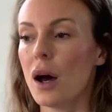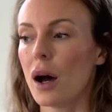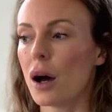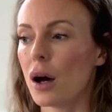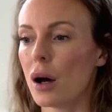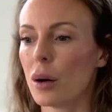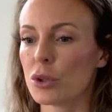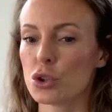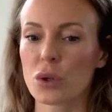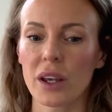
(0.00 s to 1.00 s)

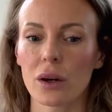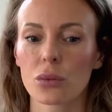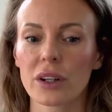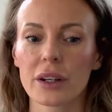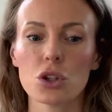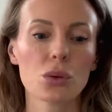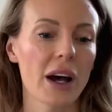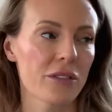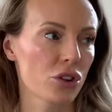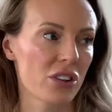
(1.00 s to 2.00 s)
You can't really, you'd
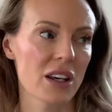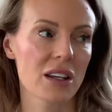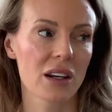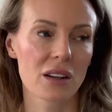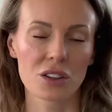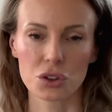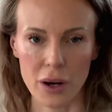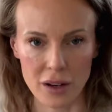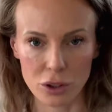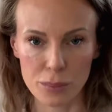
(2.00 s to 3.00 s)
have to take it in the
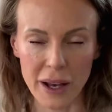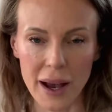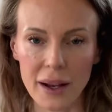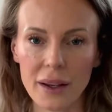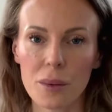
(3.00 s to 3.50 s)
travel bag,